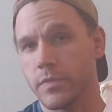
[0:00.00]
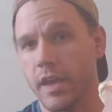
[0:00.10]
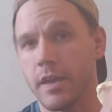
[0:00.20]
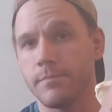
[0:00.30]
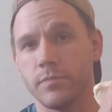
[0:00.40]

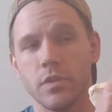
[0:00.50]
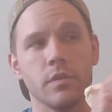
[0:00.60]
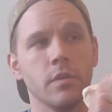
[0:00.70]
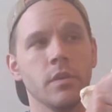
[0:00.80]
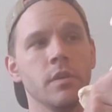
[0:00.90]
okay?
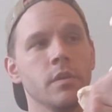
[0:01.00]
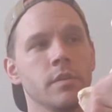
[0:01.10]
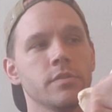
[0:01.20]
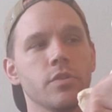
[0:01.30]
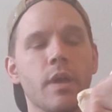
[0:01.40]

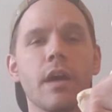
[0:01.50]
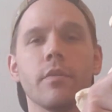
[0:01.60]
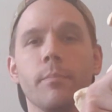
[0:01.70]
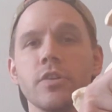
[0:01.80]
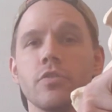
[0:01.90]
So you have
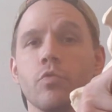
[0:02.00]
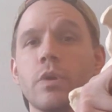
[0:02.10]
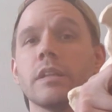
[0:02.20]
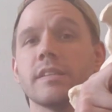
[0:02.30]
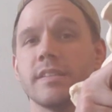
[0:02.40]
a bunch of
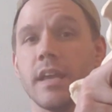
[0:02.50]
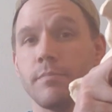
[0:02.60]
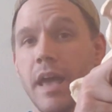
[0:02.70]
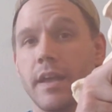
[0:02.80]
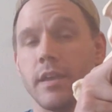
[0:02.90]
real estate
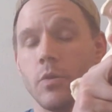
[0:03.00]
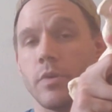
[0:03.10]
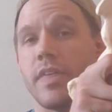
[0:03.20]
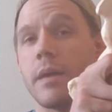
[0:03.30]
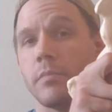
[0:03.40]
back here
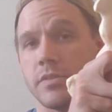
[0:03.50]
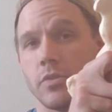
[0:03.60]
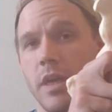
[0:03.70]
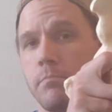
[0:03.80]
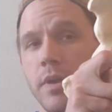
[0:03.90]
with that muscle,
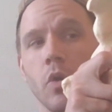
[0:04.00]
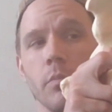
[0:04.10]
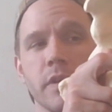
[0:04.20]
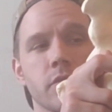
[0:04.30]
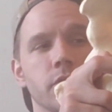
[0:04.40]
that big old
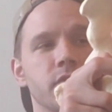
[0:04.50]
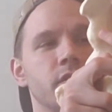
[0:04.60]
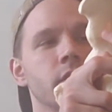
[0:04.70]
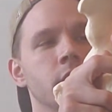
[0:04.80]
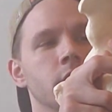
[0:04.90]

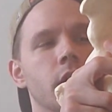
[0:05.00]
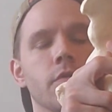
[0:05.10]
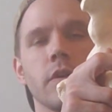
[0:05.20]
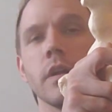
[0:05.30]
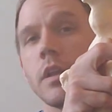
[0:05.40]
muscles covering.